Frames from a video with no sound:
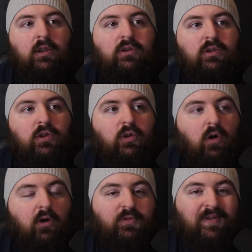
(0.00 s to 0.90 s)
to
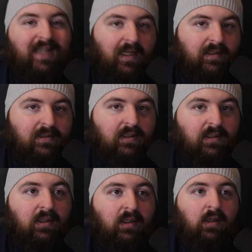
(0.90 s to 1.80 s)
hospitality